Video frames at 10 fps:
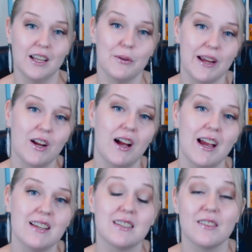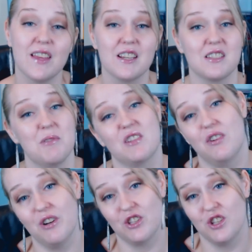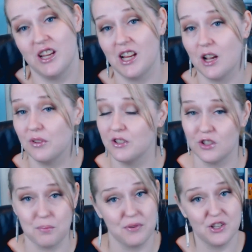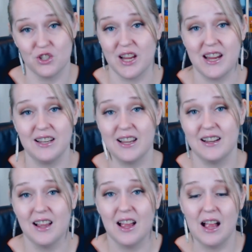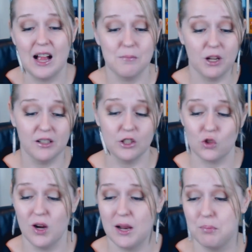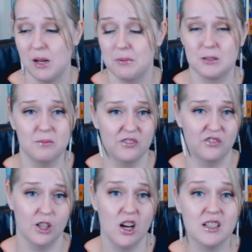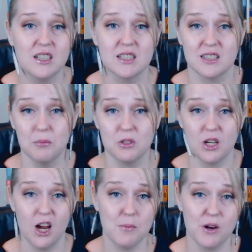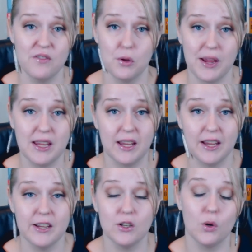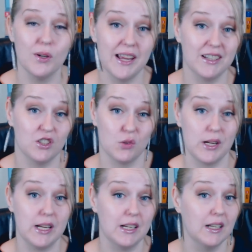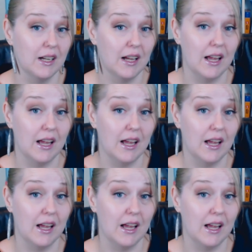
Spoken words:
Anyway guys, thanks so much for watching. I really do appreciate it. I'm gonna try and put up some vlogs sometime over the weekend or next week.